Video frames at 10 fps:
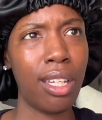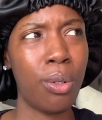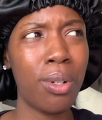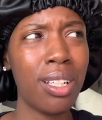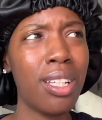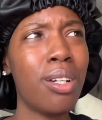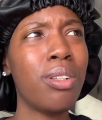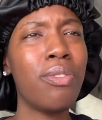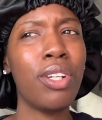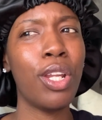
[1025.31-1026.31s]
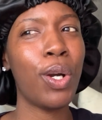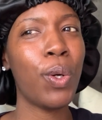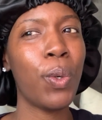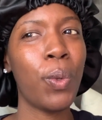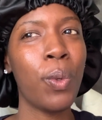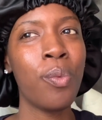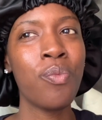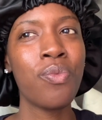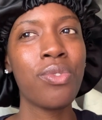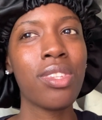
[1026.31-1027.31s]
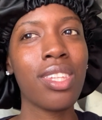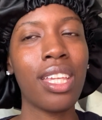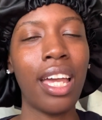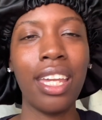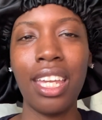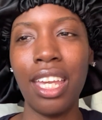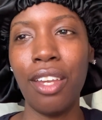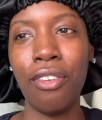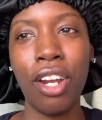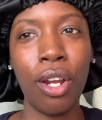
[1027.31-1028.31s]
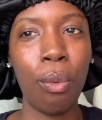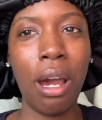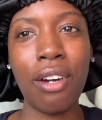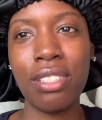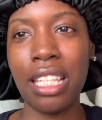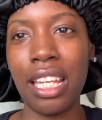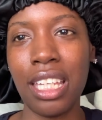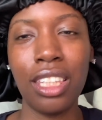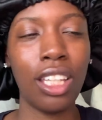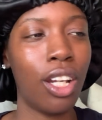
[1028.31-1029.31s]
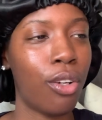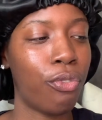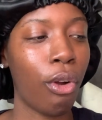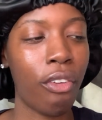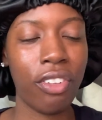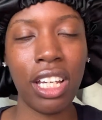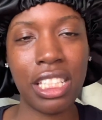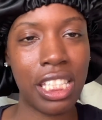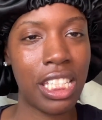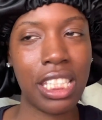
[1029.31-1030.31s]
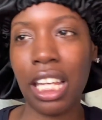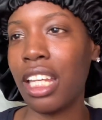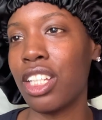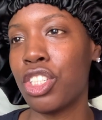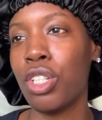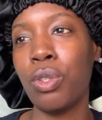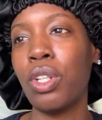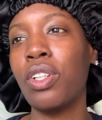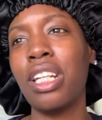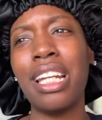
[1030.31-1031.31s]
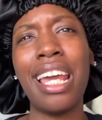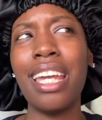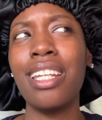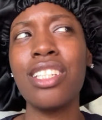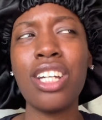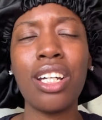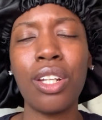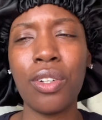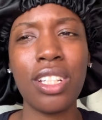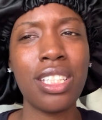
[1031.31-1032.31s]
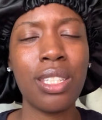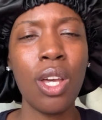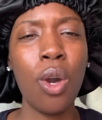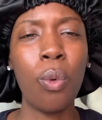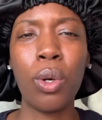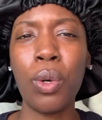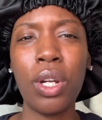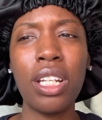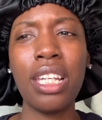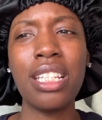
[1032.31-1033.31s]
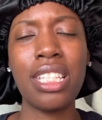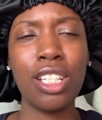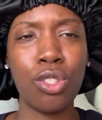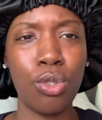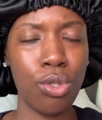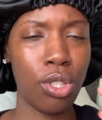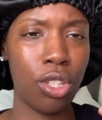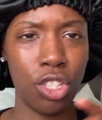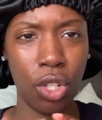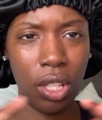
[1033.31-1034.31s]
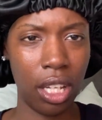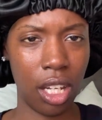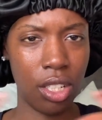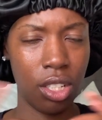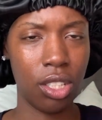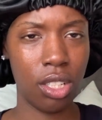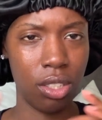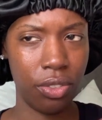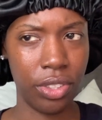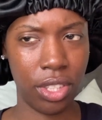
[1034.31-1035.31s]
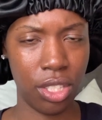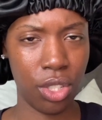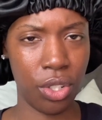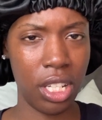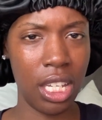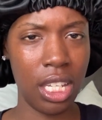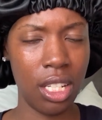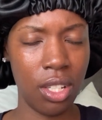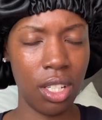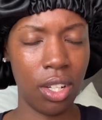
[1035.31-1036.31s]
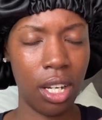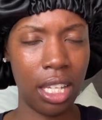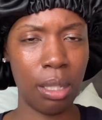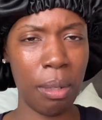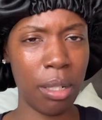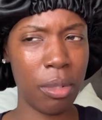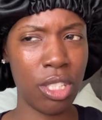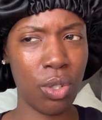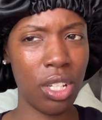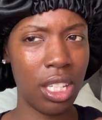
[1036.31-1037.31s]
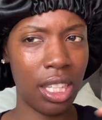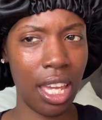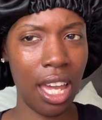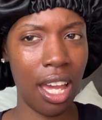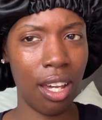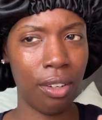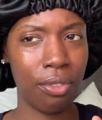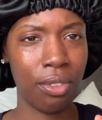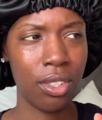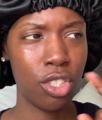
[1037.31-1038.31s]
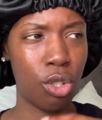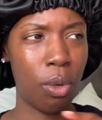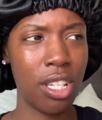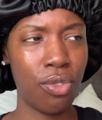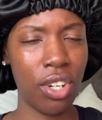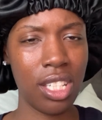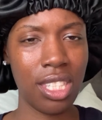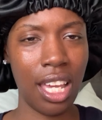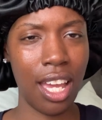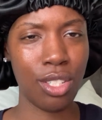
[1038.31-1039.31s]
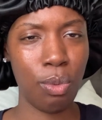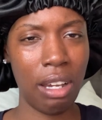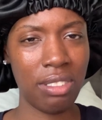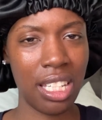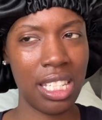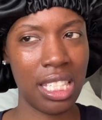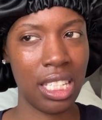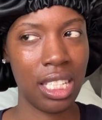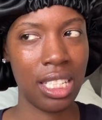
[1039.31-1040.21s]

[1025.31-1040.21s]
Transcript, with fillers: And Courtney don't even know like if her and Ralph's second, third, fourth cousins, like she don't know none of that. And did y'all notice when Courtney is introduced on the show, like under the screen or at the bottom of the screen, they have Sheree's friend slash Ralph's cousin.